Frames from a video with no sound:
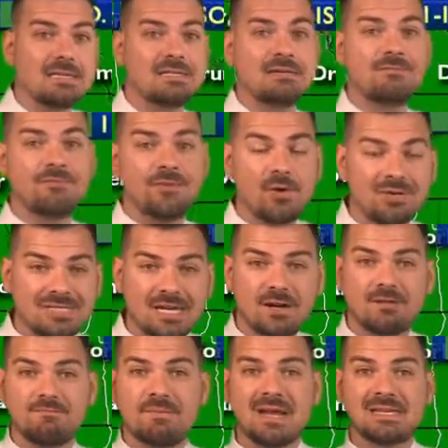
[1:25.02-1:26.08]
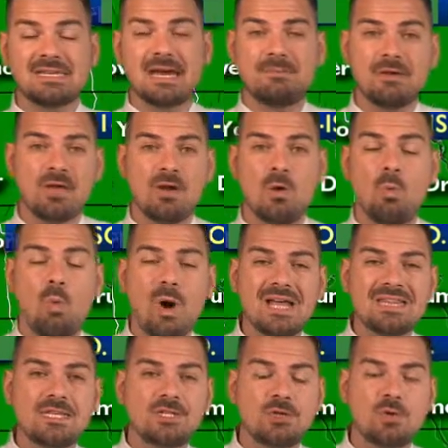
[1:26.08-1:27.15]
Some folks here have picked up
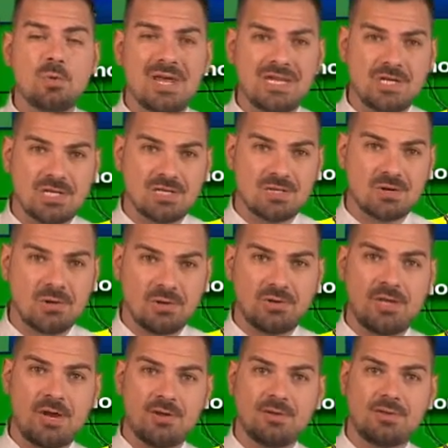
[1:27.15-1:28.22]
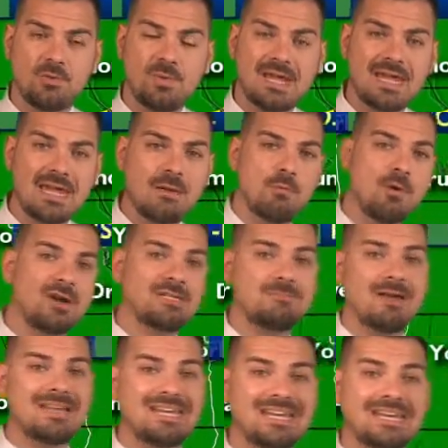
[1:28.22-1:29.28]
1 to 2 inches earlier in the week, and we're
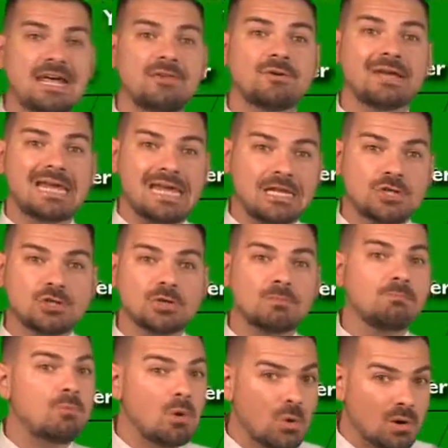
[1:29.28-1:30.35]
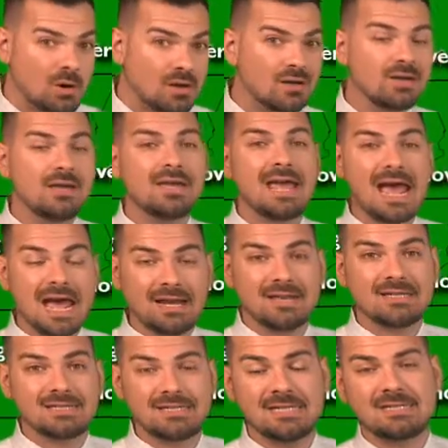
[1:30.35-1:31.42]
expecting another inch or more out of
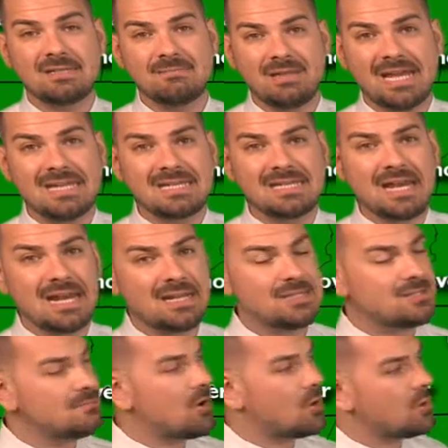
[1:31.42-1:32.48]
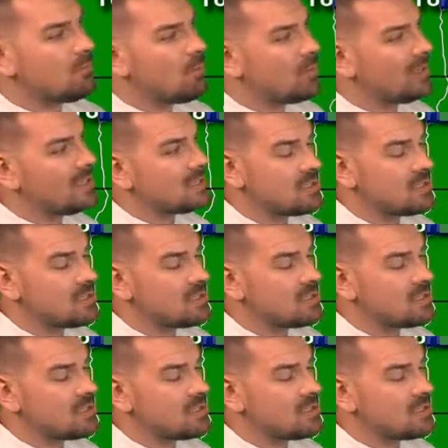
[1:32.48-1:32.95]
the system late tonight and tomorrow morning.